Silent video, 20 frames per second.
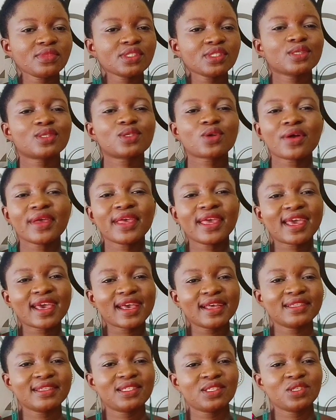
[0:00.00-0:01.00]
so in
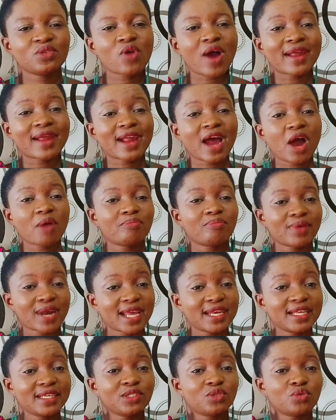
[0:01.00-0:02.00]
case you are now
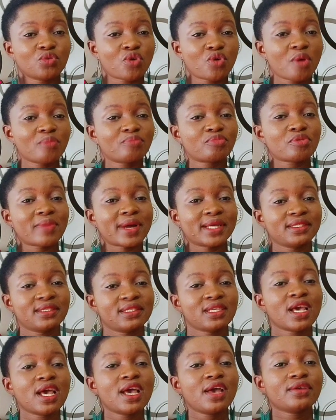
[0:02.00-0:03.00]
planning to
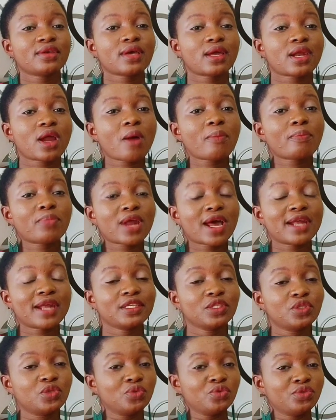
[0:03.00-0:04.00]
compromise you are now
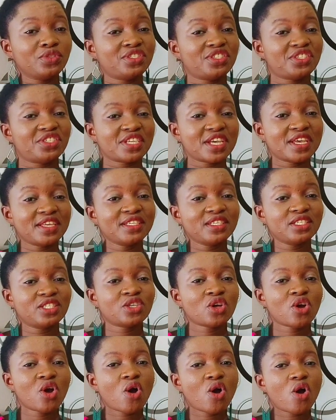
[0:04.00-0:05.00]
planning to
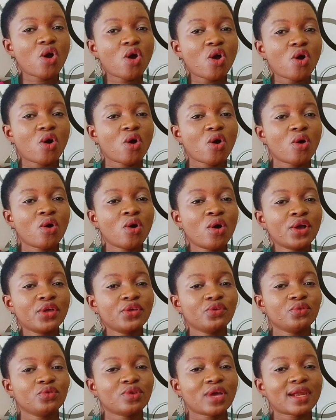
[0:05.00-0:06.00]
change or
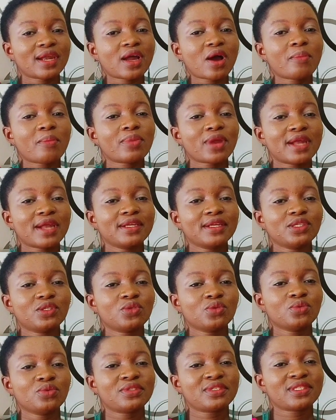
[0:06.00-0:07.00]
you are now planning
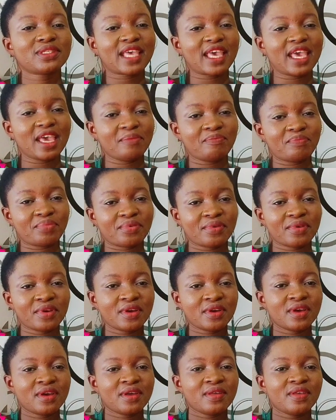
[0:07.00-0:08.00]
to skip
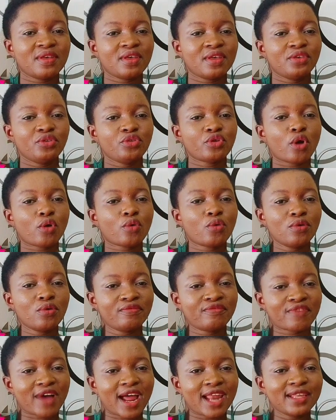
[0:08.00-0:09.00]
your good
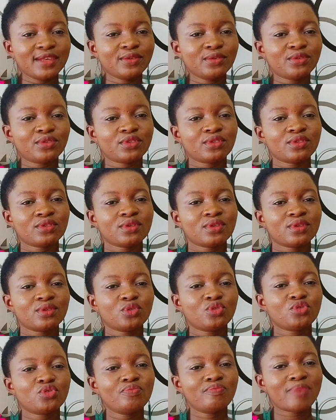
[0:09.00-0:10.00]
values
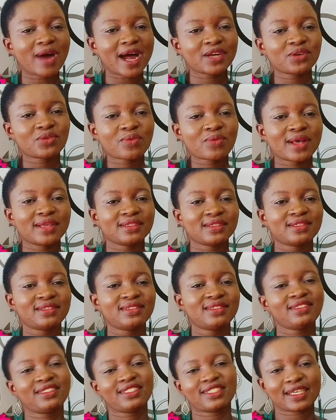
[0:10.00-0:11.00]
to bad
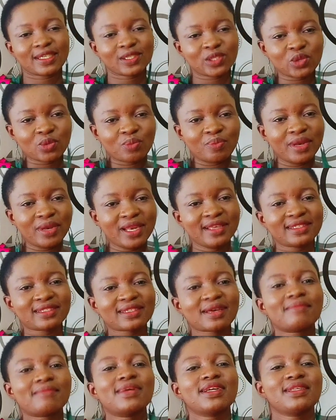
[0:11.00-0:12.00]
ones just to please
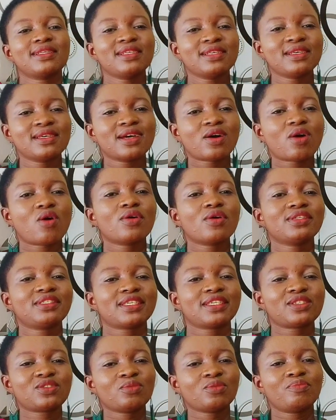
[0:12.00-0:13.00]
somebody or
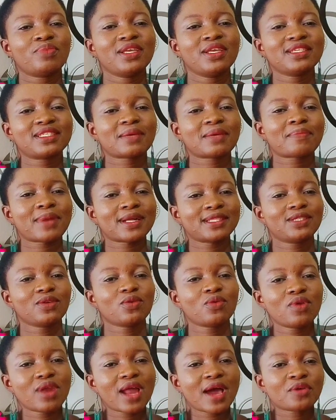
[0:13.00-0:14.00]
just to please a
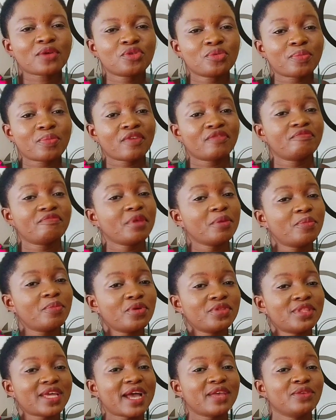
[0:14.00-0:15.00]
particular group of people
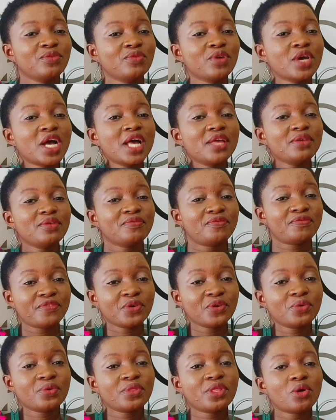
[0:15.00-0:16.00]
that you you
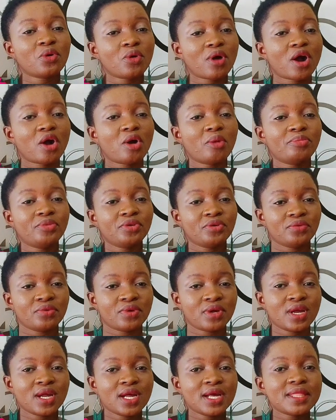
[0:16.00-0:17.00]
feel they will help you
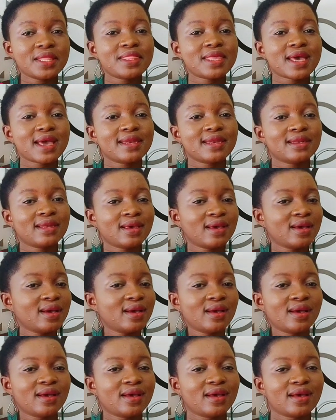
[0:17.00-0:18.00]
then
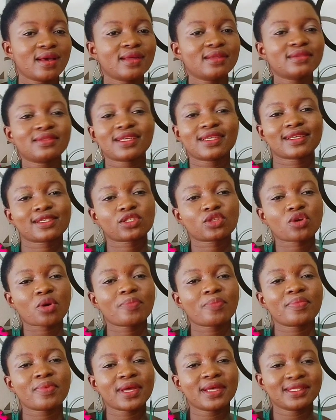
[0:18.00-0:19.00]
just
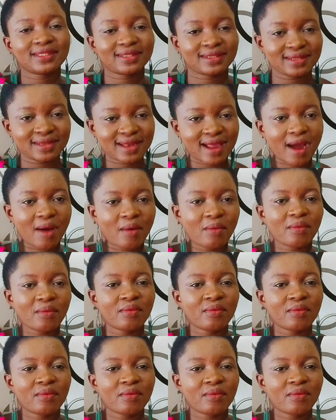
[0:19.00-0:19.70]
stop it now